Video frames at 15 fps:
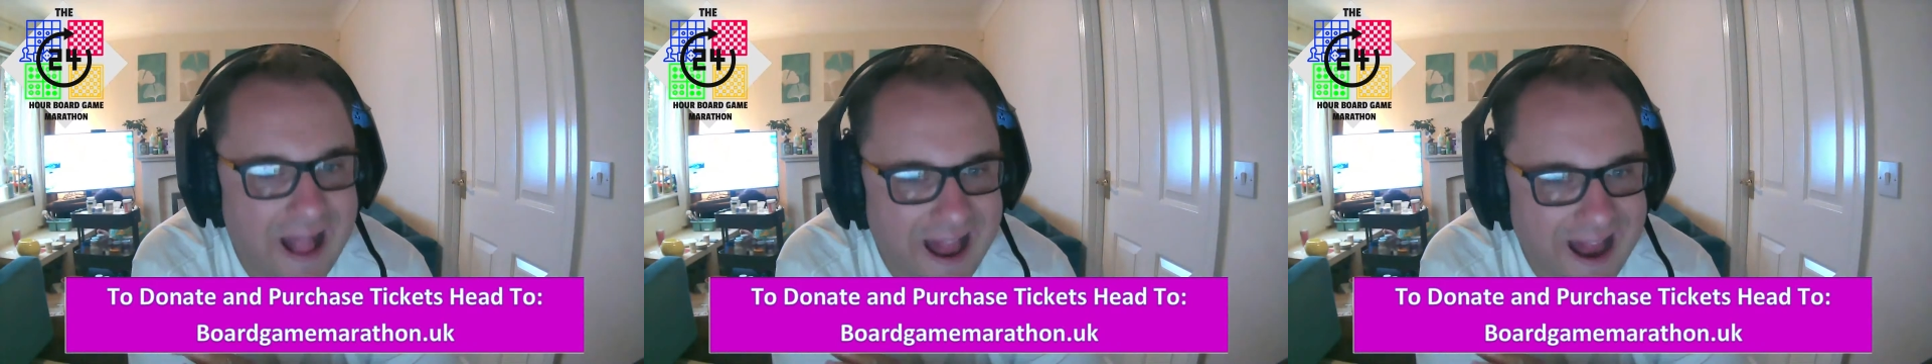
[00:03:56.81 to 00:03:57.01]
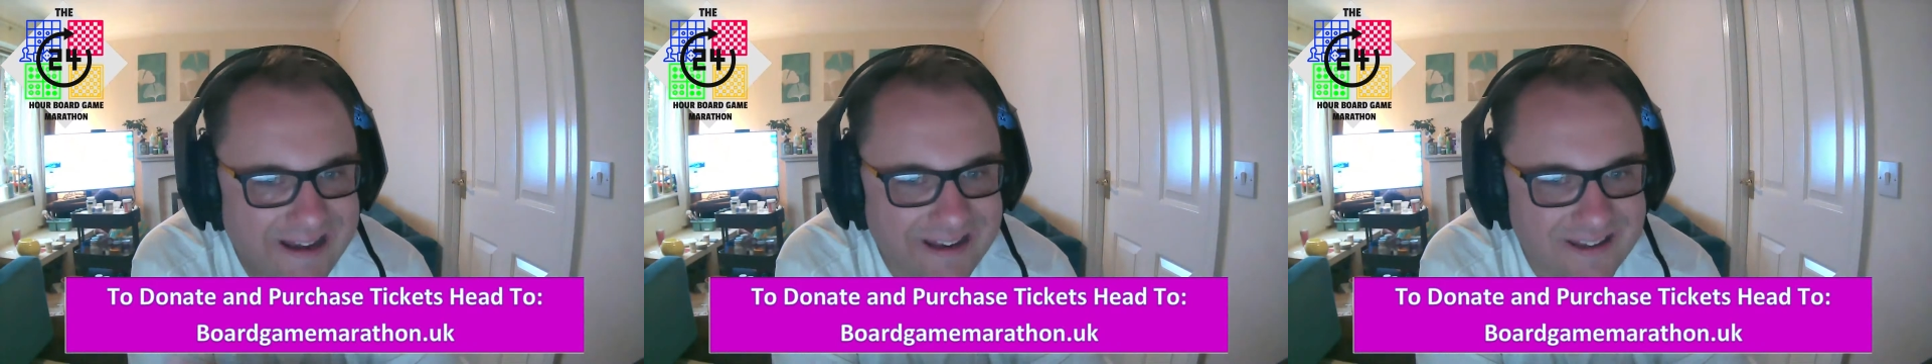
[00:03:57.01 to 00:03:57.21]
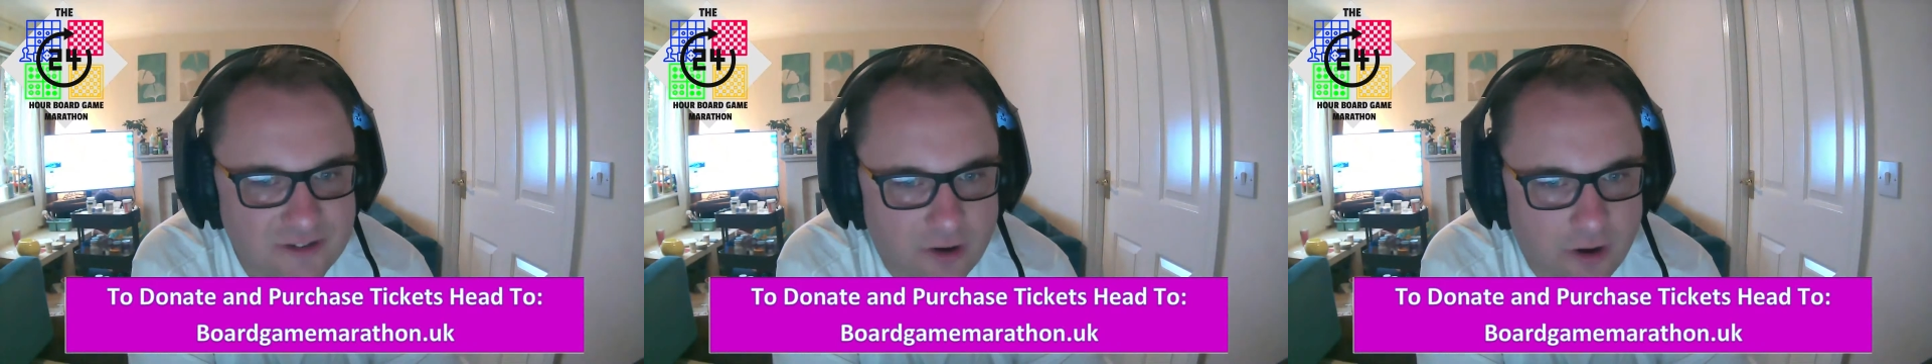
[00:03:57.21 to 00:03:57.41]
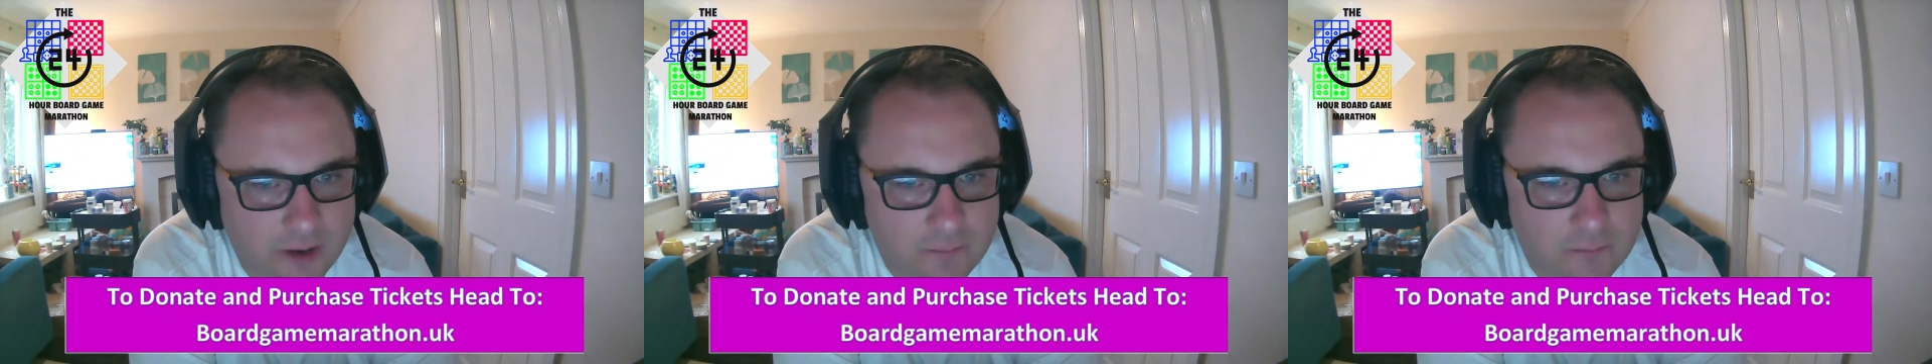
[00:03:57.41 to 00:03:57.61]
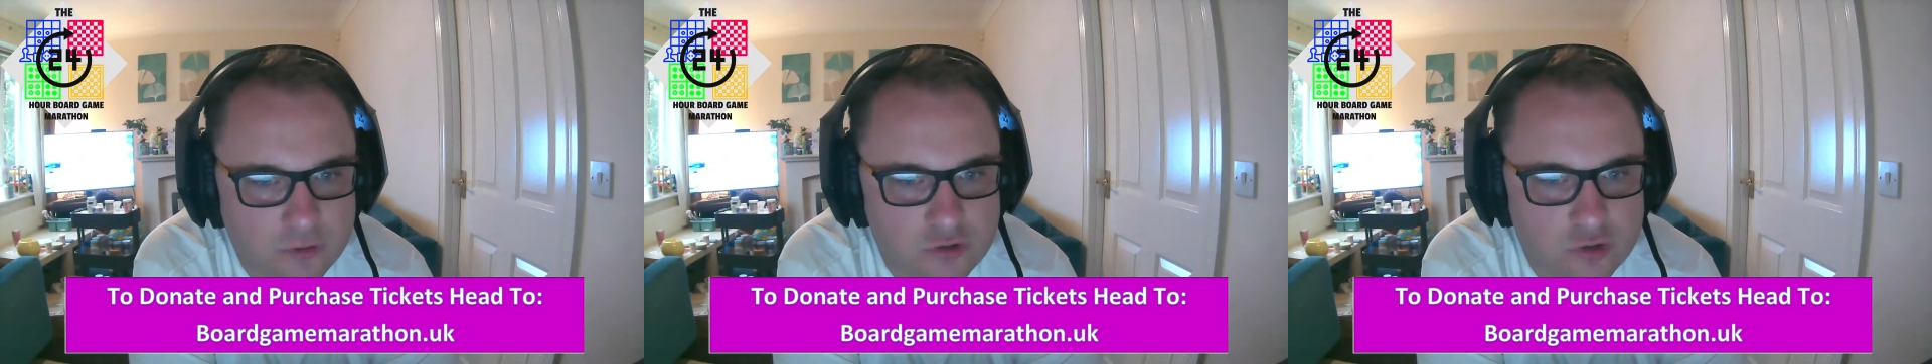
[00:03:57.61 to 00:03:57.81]

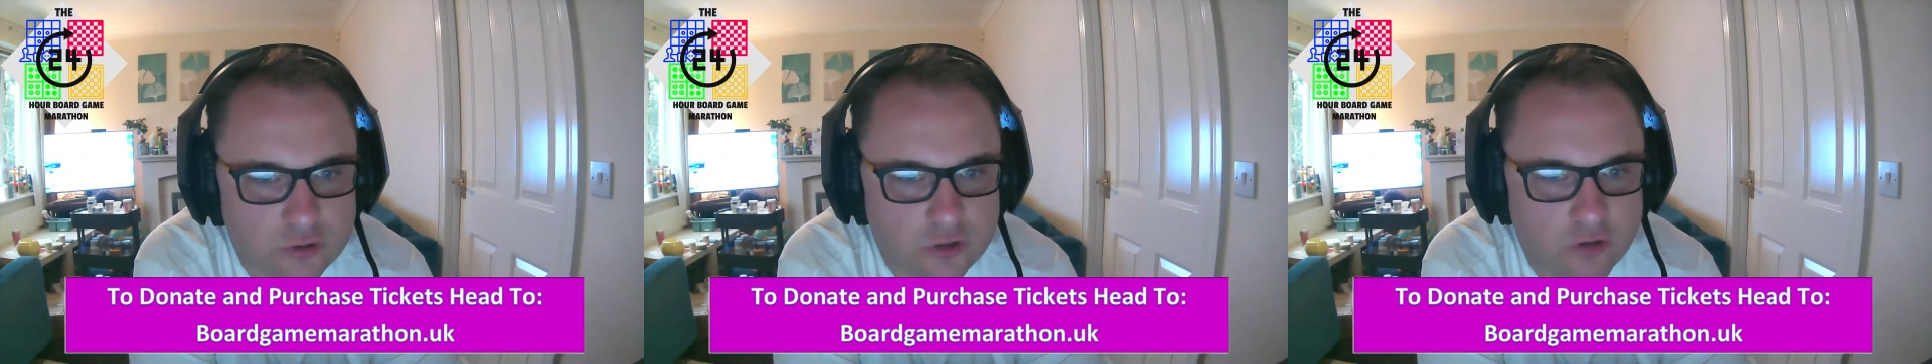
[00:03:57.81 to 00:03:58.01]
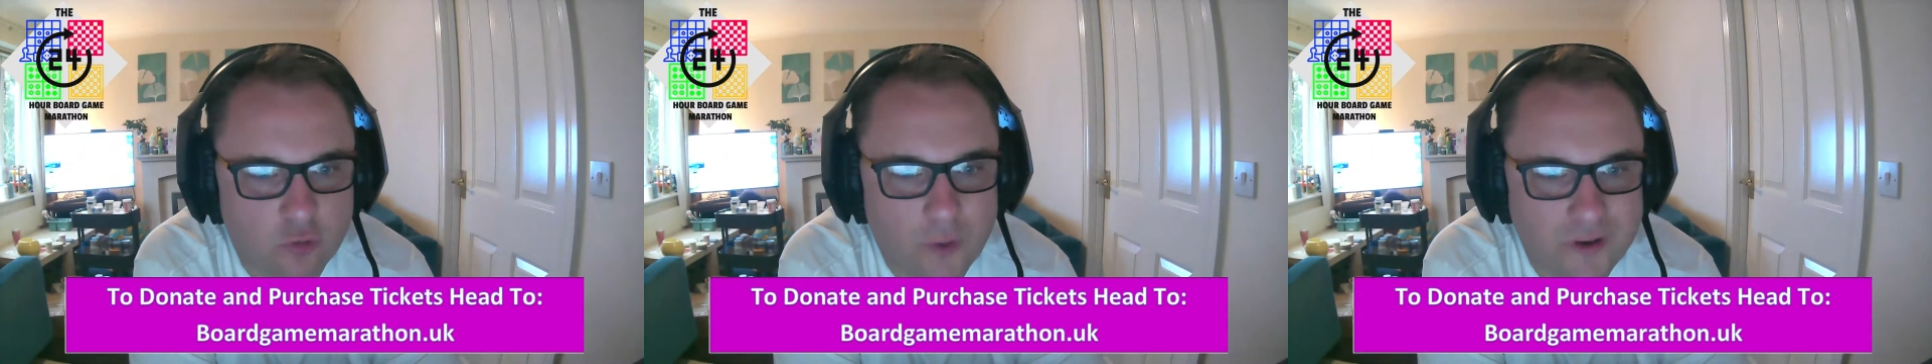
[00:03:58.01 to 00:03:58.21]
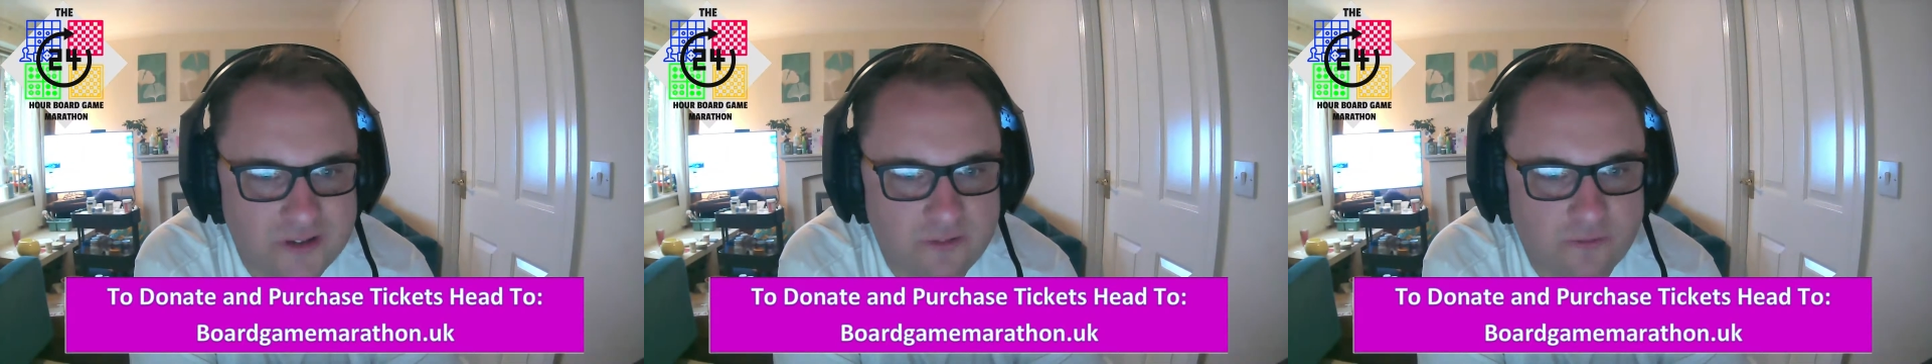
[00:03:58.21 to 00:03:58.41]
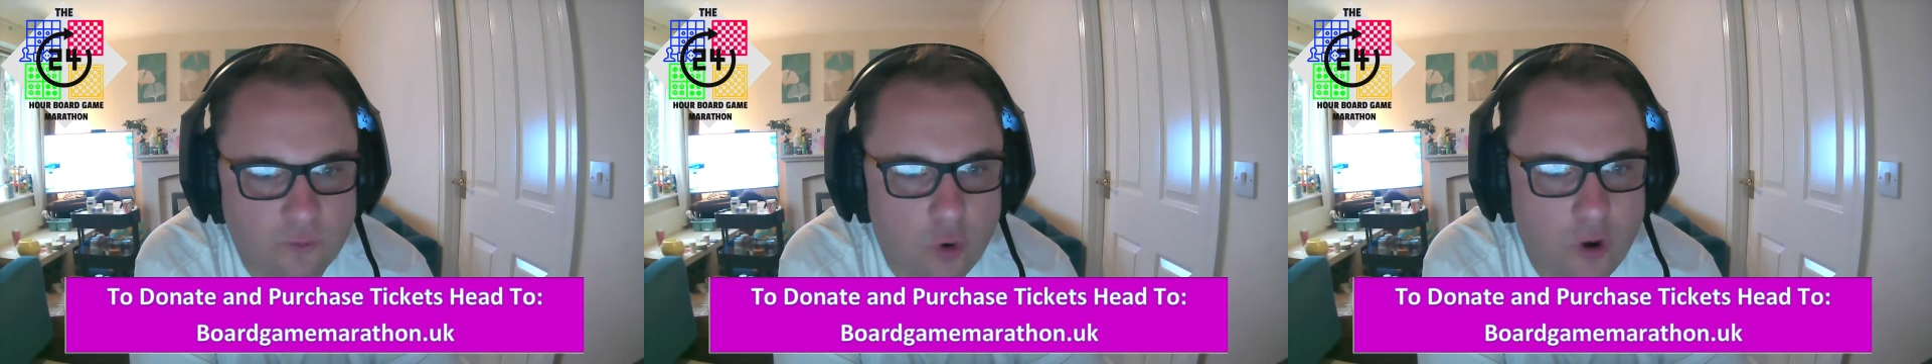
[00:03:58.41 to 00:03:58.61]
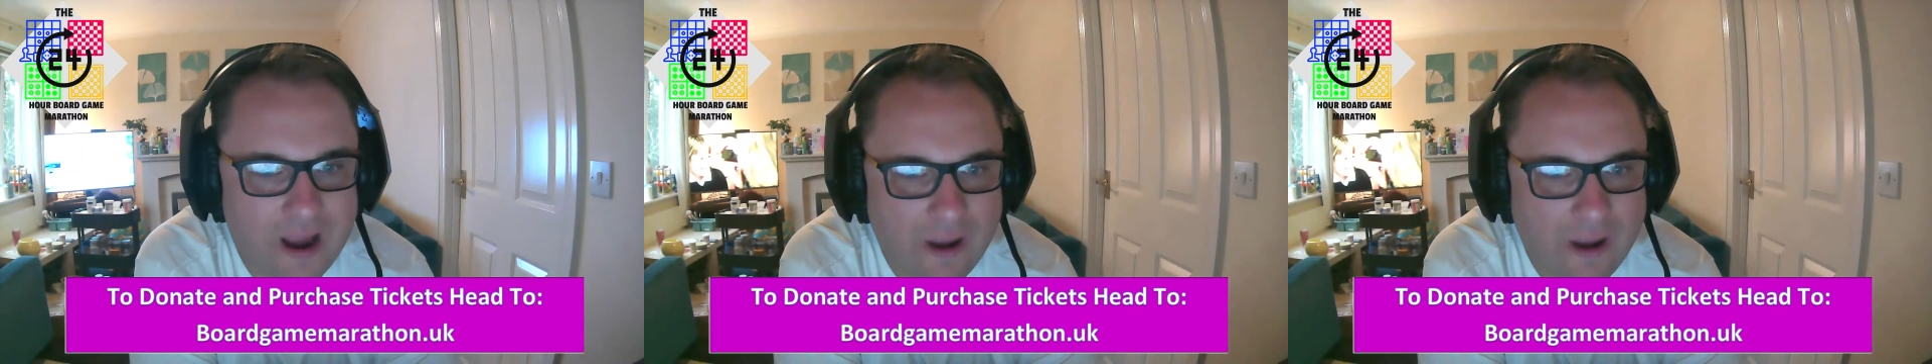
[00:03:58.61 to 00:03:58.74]
anytime during the 24